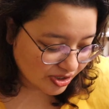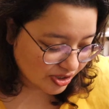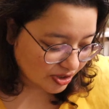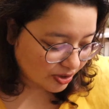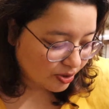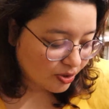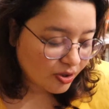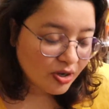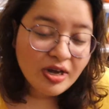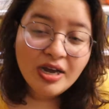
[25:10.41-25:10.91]
So
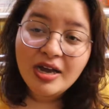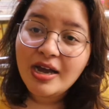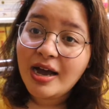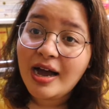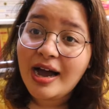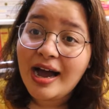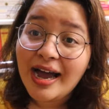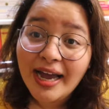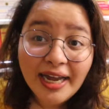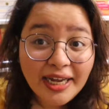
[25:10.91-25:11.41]

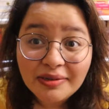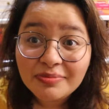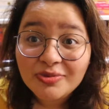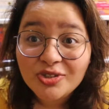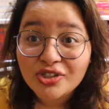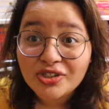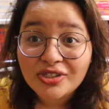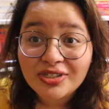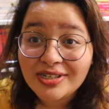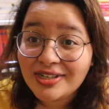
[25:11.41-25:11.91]
I am
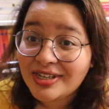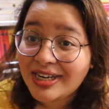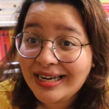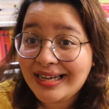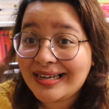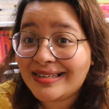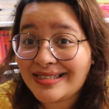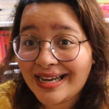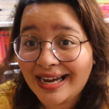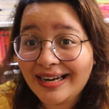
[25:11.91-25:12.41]
just
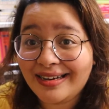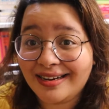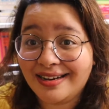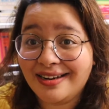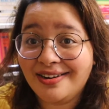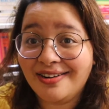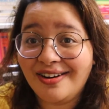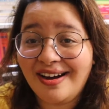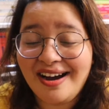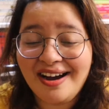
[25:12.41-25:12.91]
really
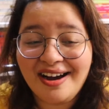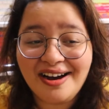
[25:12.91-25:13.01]
excited